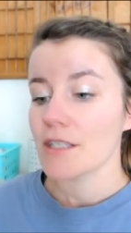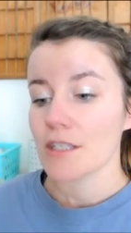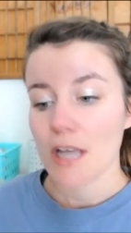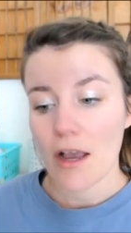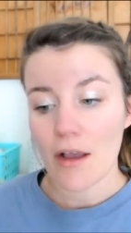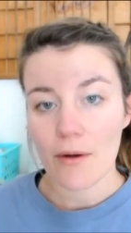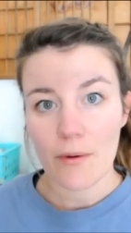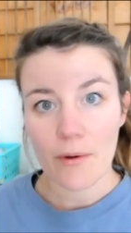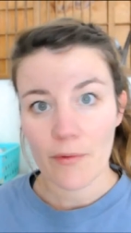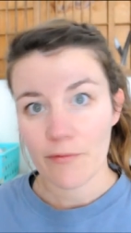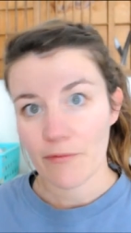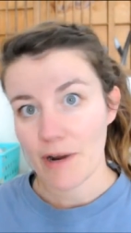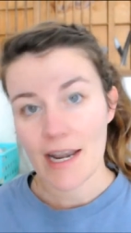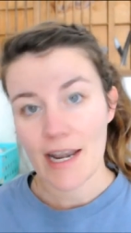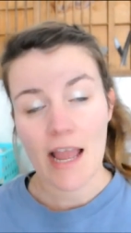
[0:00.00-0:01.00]
So
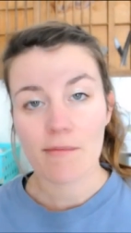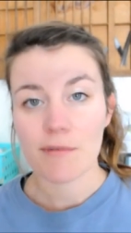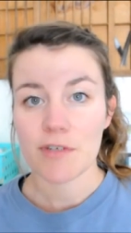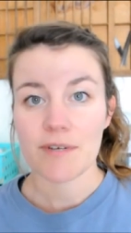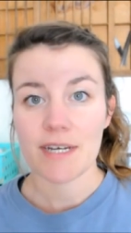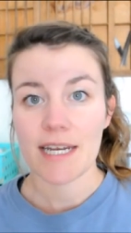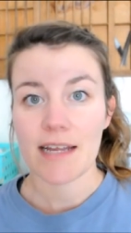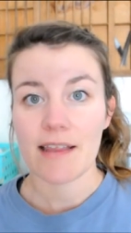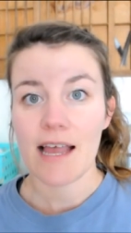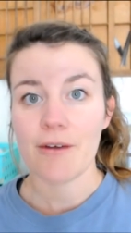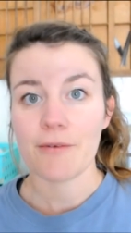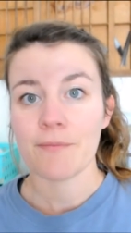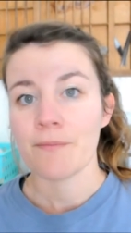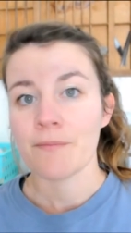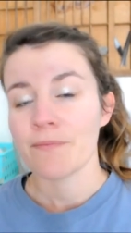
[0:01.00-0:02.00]
right now I'm just reading it
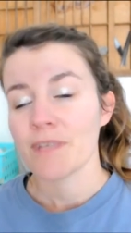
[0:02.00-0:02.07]
aloud.